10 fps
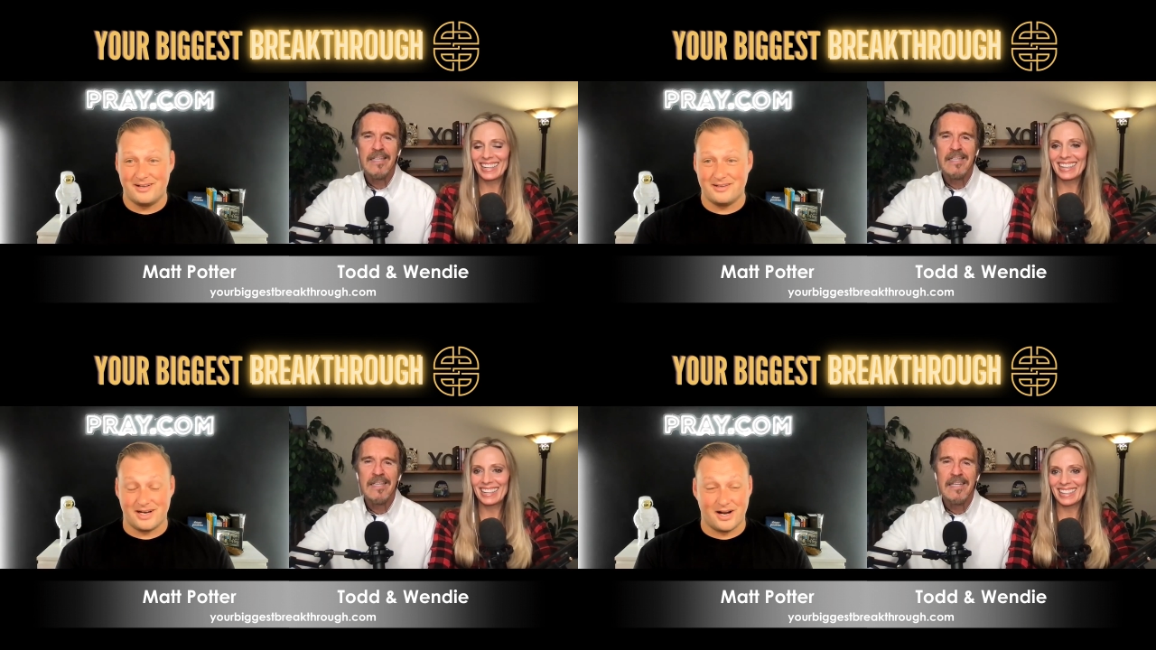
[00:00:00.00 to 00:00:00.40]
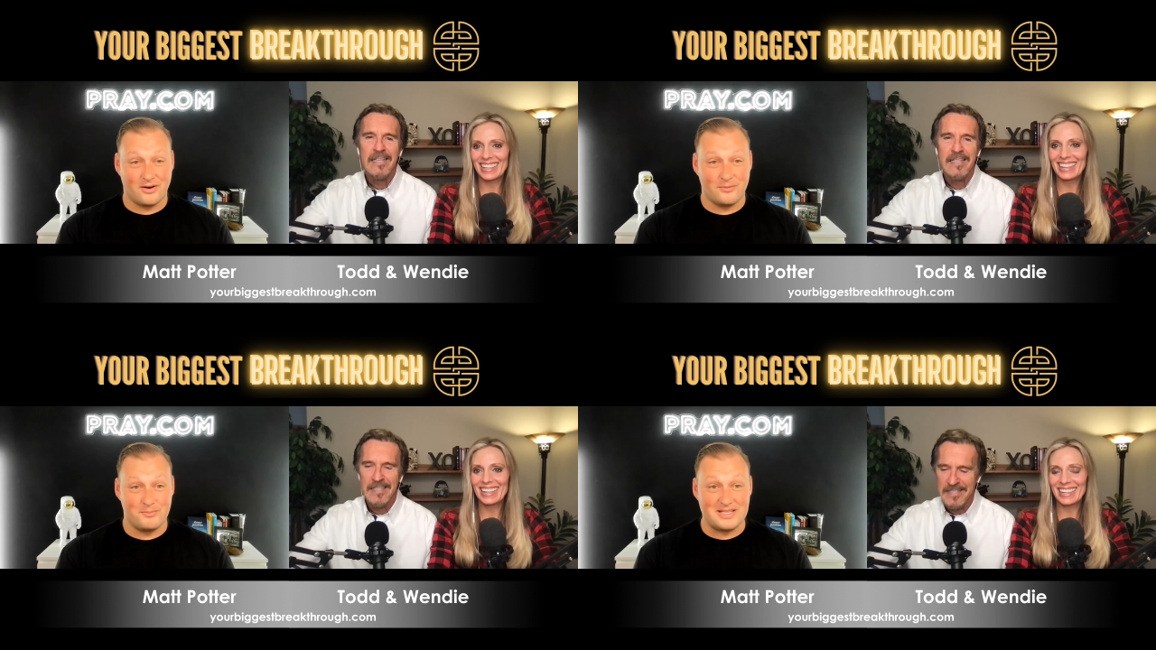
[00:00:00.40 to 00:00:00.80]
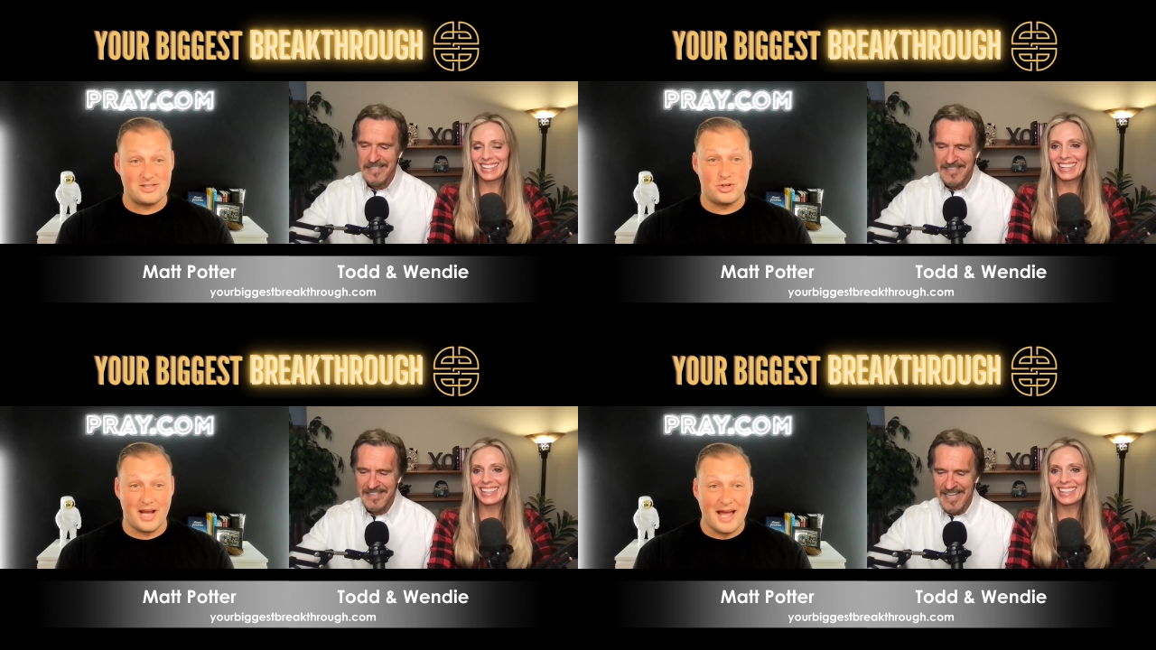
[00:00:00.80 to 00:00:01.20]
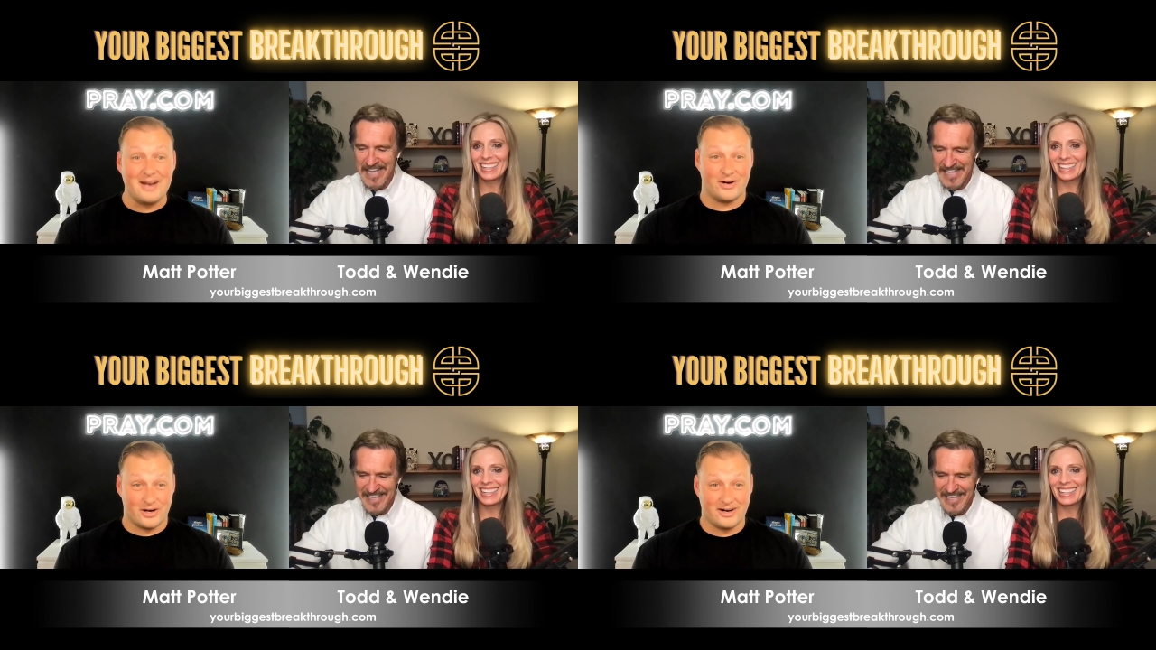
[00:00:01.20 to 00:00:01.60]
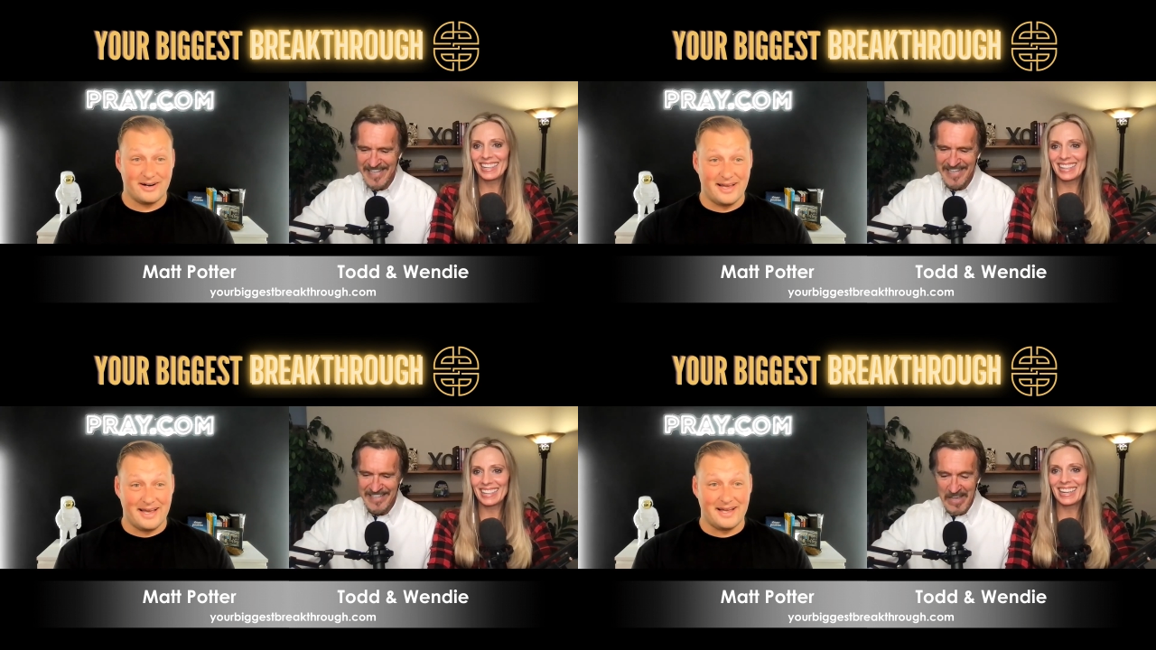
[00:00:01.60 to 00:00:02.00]
Speaker 1: you know, means janitor.
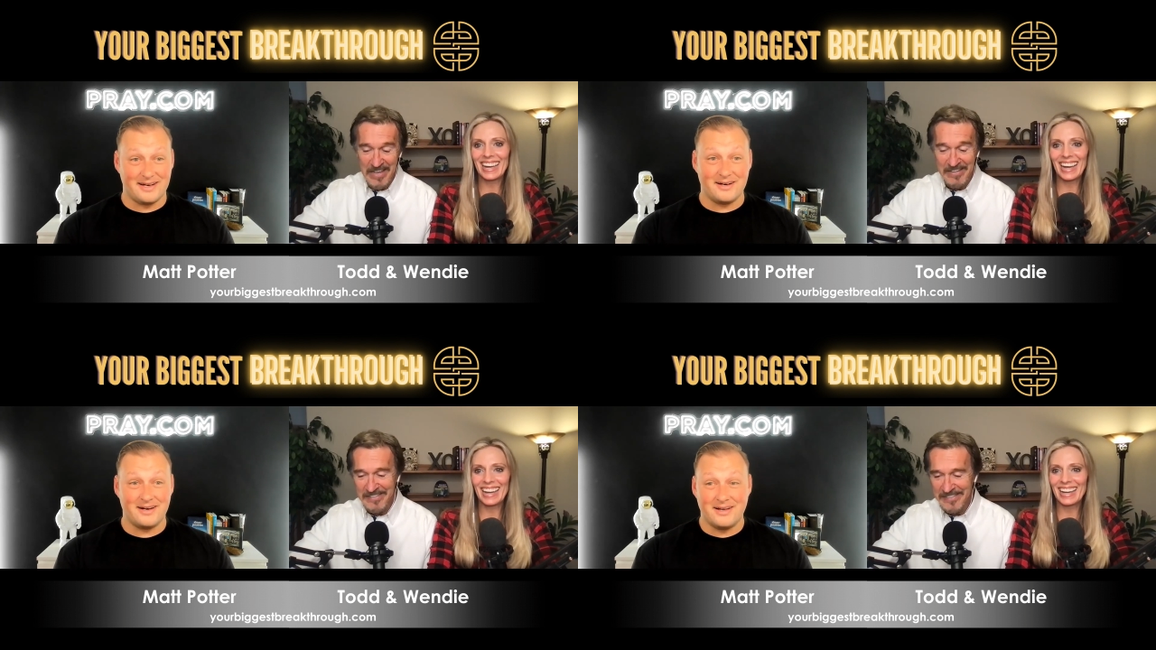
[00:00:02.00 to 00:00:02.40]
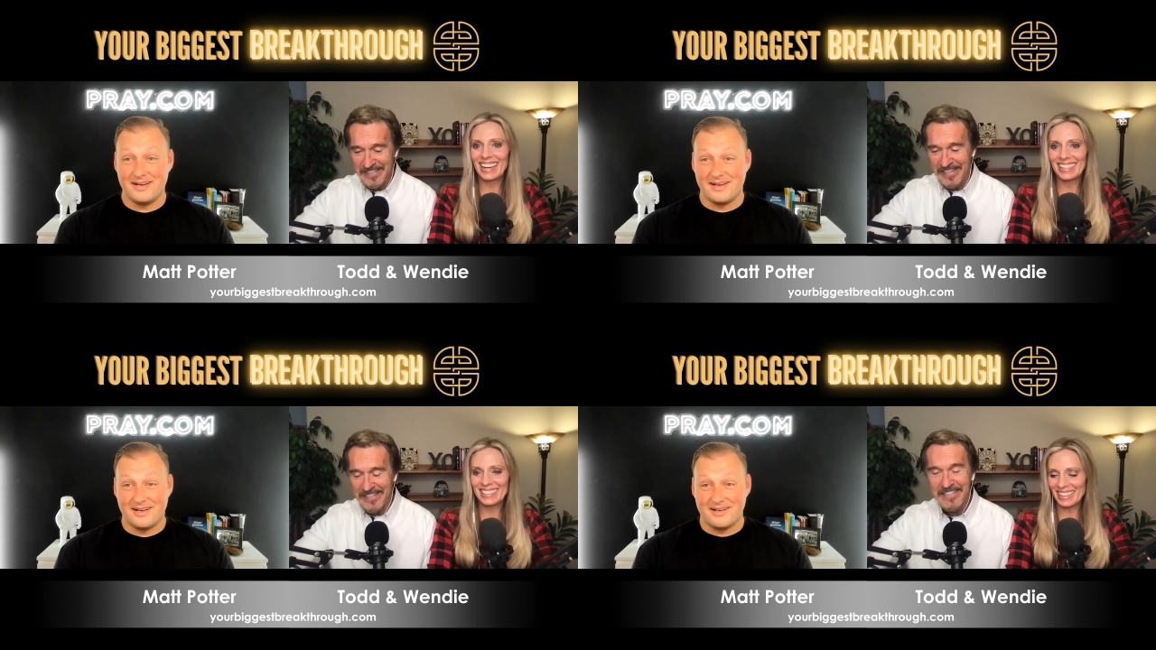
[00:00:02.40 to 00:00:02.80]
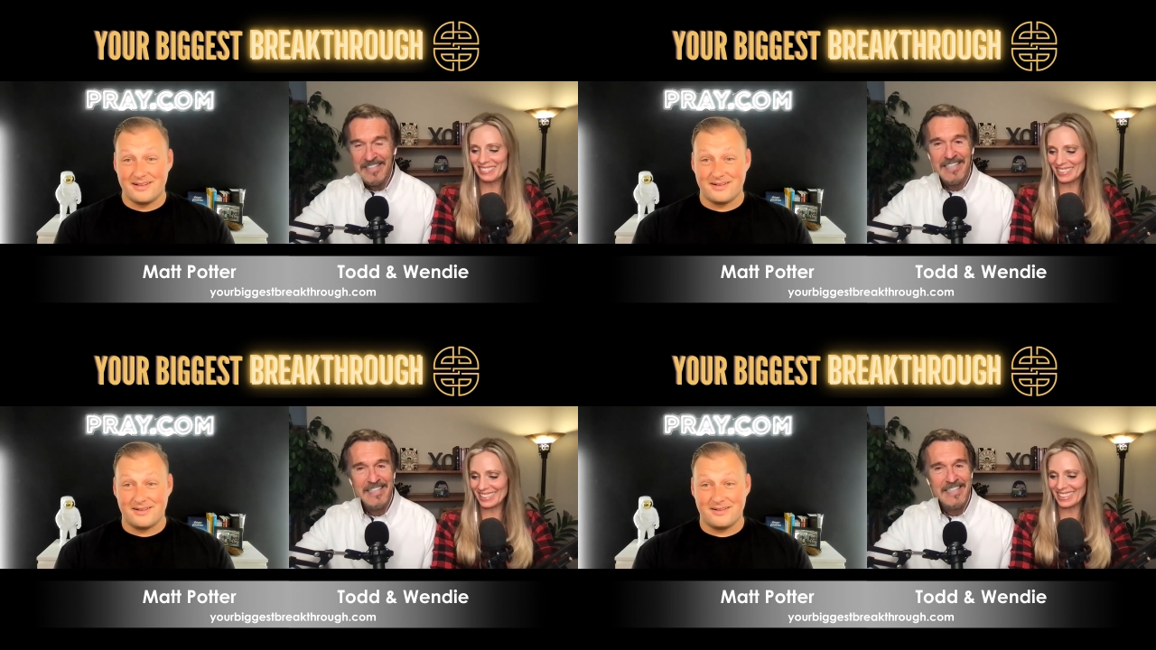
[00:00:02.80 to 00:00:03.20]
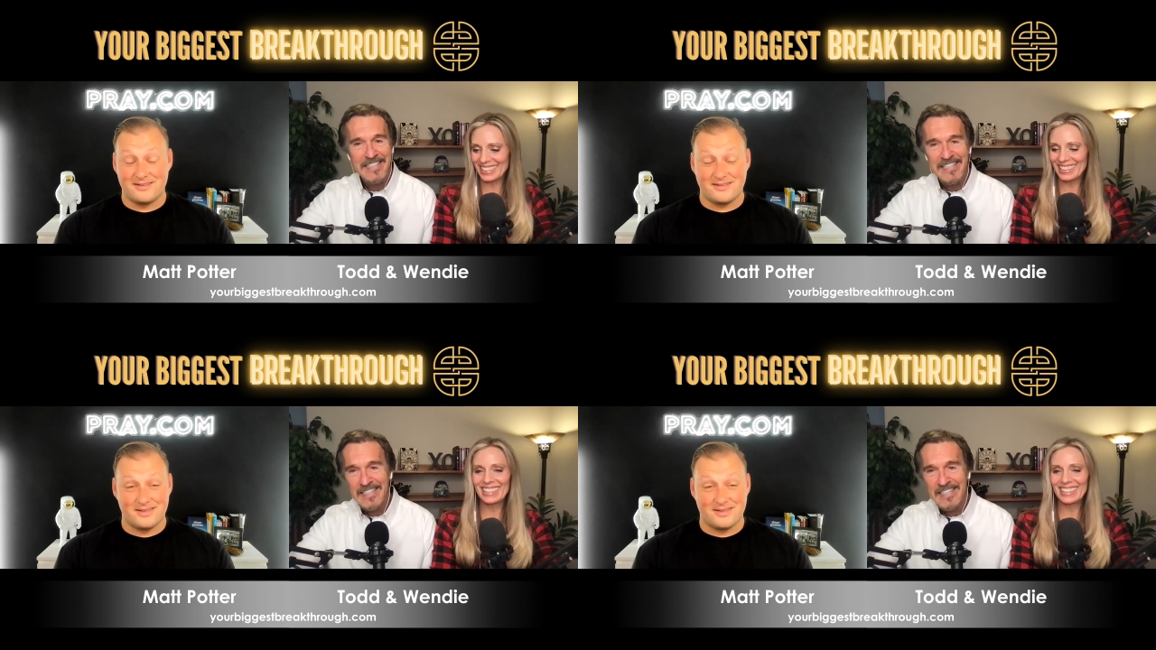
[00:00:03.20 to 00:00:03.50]
And yeah. Yeah. I love it.